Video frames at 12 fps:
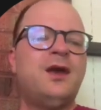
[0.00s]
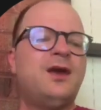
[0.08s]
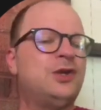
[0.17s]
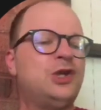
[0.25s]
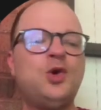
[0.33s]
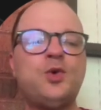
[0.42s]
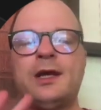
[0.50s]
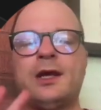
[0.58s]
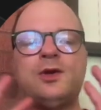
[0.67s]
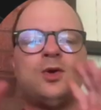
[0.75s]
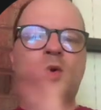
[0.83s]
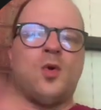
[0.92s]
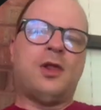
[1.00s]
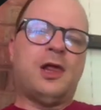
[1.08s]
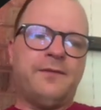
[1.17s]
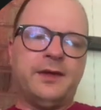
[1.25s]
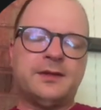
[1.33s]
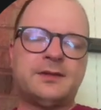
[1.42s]
You can ignore
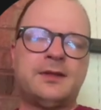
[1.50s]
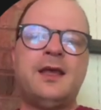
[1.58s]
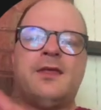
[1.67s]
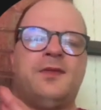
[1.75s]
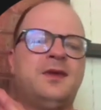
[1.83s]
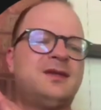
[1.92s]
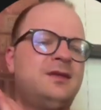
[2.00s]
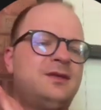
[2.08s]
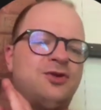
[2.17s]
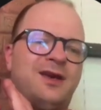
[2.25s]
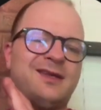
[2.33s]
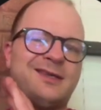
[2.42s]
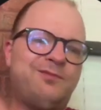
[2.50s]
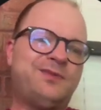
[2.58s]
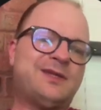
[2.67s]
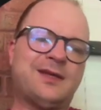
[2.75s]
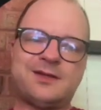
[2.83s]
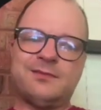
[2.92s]
all of this. This is just
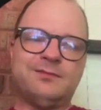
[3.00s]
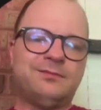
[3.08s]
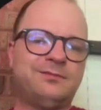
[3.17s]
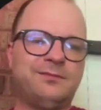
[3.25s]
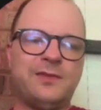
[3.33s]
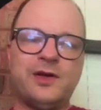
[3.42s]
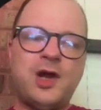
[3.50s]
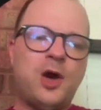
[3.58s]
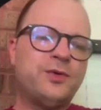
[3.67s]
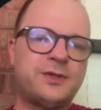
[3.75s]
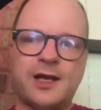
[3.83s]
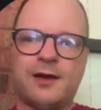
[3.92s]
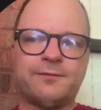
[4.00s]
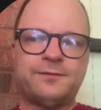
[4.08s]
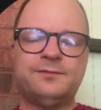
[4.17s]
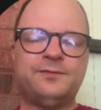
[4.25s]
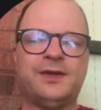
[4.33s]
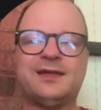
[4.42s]
system Node
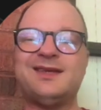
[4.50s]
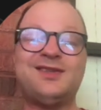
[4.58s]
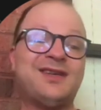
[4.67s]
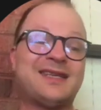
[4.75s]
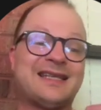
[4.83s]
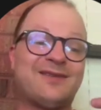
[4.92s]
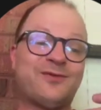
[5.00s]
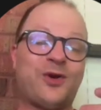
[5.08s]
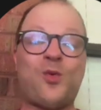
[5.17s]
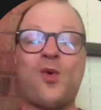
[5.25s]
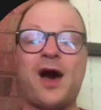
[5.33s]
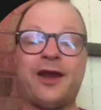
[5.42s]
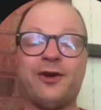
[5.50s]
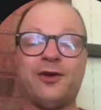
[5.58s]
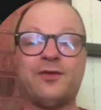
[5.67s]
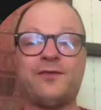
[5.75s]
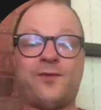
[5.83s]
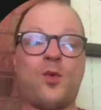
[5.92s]
stuff. This is just
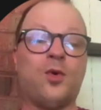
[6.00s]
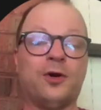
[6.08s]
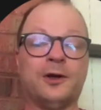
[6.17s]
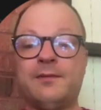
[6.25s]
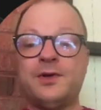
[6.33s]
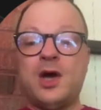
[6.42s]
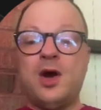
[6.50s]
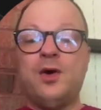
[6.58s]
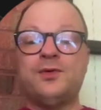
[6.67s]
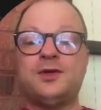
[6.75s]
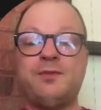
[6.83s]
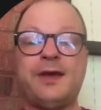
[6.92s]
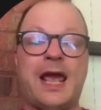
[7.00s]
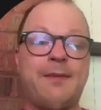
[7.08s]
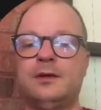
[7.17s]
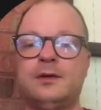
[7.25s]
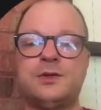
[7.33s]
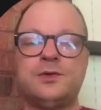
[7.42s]
required for Node to be
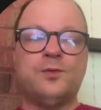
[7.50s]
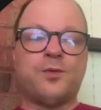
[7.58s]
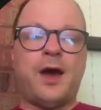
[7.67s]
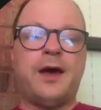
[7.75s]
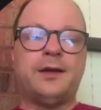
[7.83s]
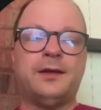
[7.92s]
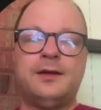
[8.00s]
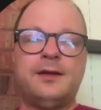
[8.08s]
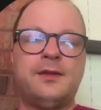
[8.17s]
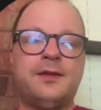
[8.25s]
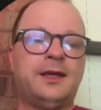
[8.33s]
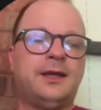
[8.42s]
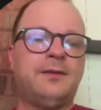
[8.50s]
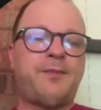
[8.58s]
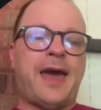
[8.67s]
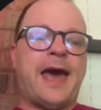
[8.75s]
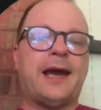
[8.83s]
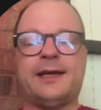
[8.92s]
able to run the
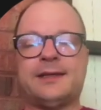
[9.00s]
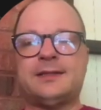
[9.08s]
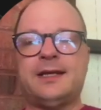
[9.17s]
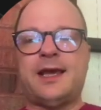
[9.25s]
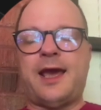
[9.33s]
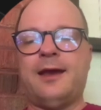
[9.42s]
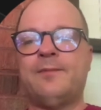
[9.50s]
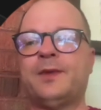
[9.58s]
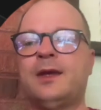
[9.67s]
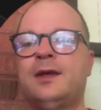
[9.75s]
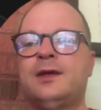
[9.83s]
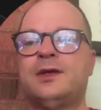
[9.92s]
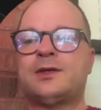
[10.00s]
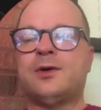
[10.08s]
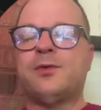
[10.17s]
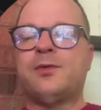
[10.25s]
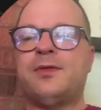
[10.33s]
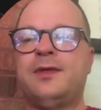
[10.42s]
Pack SDK.
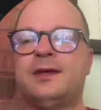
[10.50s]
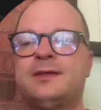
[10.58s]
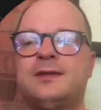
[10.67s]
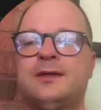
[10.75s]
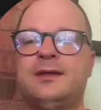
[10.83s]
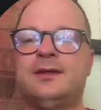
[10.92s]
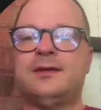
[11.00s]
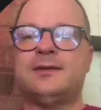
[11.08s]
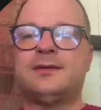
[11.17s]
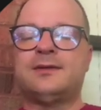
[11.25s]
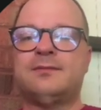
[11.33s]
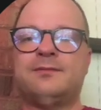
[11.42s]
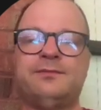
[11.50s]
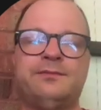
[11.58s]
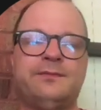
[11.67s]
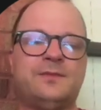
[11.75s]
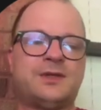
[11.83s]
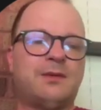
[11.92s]
So this is
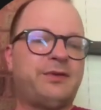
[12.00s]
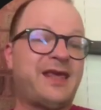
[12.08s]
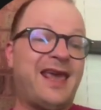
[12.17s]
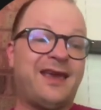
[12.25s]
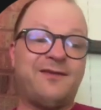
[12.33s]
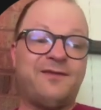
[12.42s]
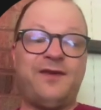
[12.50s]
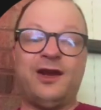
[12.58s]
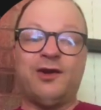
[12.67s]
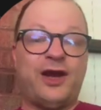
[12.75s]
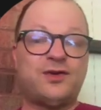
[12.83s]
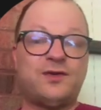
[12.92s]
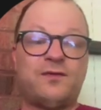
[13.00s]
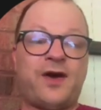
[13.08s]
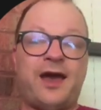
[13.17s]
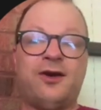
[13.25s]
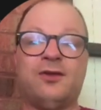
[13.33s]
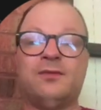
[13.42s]
simply a configuration
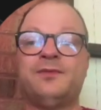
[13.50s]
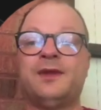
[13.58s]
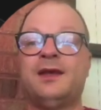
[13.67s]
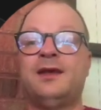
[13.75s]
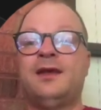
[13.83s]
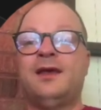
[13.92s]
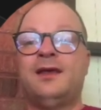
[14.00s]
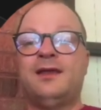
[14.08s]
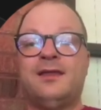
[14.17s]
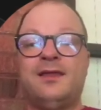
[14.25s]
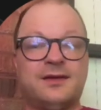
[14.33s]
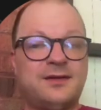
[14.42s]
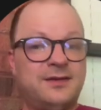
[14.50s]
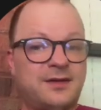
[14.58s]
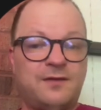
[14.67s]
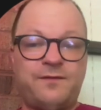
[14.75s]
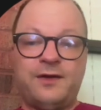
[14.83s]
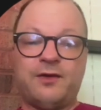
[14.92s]
file. This is a
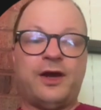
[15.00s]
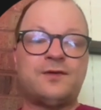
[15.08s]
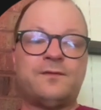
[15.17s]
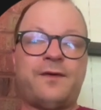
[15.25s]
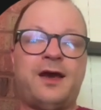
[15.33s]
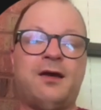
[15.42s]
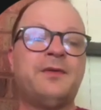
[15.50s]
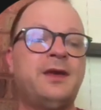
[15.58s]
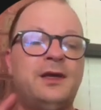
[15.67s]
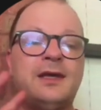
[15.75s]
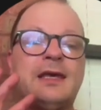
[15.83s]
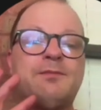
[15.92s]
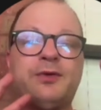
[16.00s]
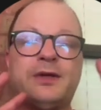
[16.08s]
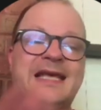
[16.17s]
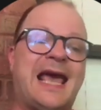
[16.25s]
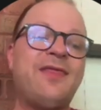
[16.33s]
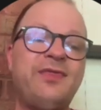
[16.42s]
configuration file.
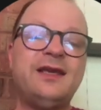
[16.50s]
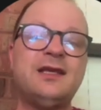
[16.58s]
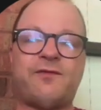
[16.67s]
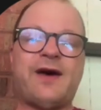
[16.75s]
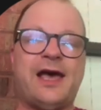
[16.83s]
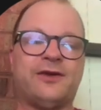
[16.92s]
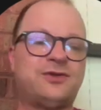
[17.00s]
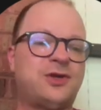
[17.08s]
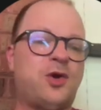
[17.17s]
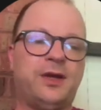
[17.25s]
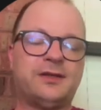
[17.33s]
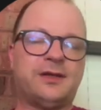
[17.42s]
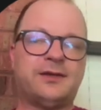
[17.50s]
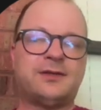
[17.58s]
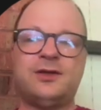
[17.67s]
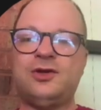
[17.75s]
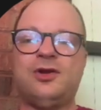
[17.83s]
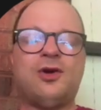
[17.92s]
Pretend these files don't
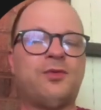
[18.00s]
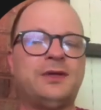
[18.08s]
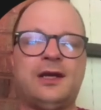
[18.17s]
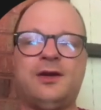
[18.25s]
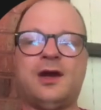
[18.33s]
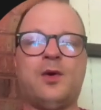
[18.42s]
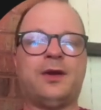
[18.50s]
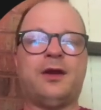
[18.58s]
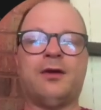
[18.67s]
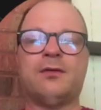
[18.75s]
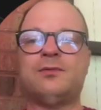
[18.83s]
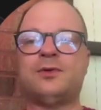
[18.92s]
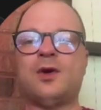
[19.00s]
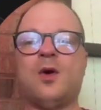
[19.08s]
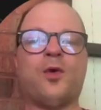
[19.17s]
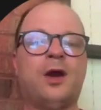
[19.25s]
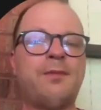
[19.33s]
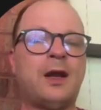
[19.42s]
exist. You don't need to go in here. Don't
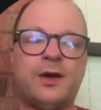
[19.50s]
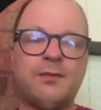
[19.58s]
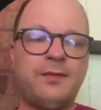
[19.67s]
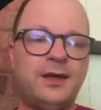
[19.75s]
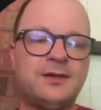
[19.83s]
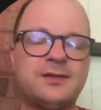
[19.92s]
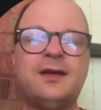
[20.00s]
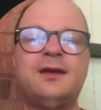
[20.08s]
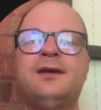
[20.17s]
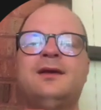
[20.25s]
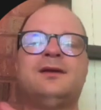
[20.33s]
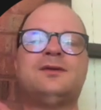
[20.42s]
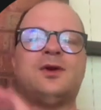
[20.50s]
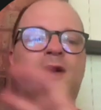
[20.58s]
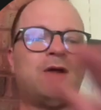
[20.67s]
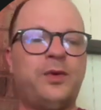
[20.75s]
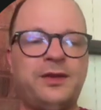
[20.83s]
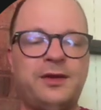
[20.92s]
worry about what it means. Don't
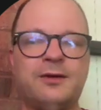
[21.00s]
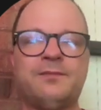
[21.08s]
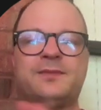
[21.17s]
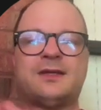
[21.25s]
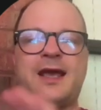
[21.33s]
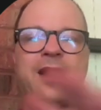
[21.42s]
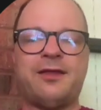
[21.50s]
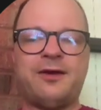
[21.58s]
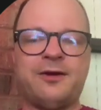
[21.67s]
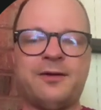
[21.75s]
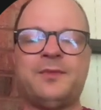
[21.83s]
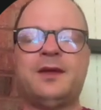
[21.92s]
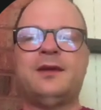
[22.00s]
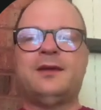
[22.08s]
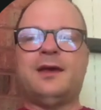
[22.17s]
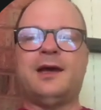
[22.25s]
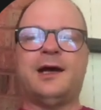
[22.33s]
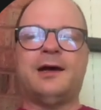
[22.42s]
go in there. Stay out of there.
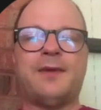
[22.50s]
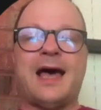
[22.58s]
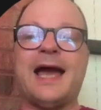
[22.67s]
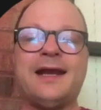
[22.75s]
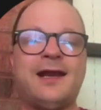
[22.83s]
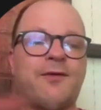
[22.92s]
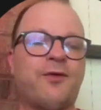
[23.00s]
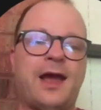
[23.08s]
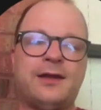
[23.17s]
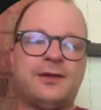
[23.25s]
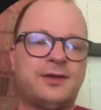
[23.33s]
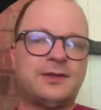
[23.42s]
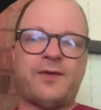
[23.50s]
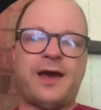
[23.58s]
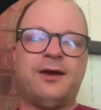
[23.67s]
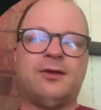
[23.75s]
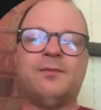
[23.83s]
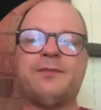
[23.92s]
I never edit this
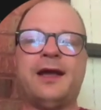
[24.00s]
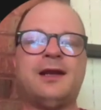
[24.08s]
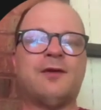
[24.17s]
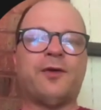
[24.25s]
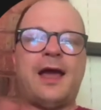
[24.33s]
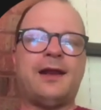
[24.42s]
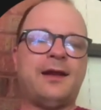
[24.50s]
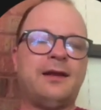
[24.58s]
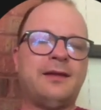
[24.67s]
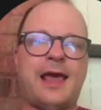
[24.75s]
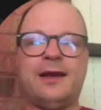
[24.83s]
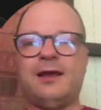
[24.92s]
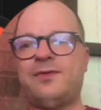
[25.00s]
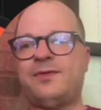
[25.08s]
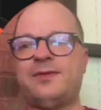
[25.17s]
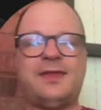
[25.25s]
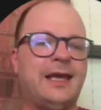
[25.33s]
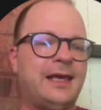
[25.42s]
file. I never edit
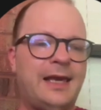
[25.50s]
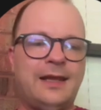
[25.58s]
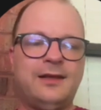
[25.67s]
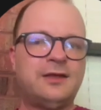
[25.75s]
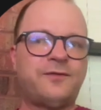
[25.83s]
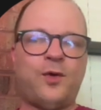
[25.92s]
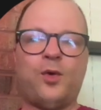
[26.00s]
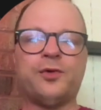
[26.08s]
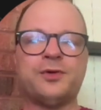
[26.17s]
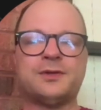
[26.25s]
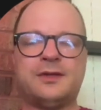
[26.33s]
anything in these folders.